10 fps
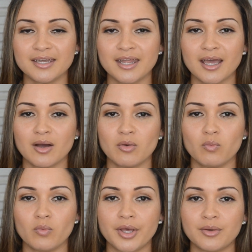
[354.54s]
Now,
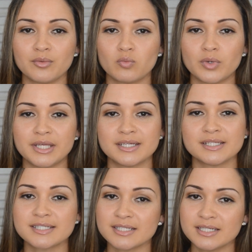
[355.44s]
when we
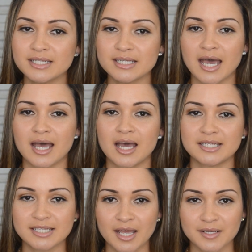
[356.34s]
consider
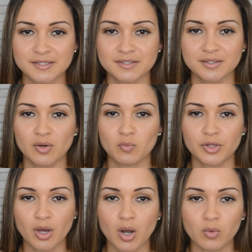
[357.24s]
tax
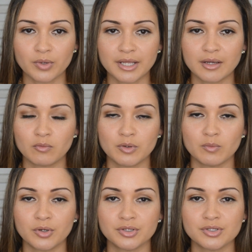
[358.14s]
withholding, we
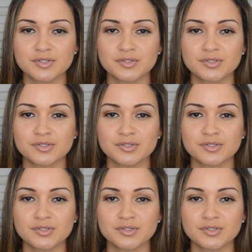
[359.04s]
want to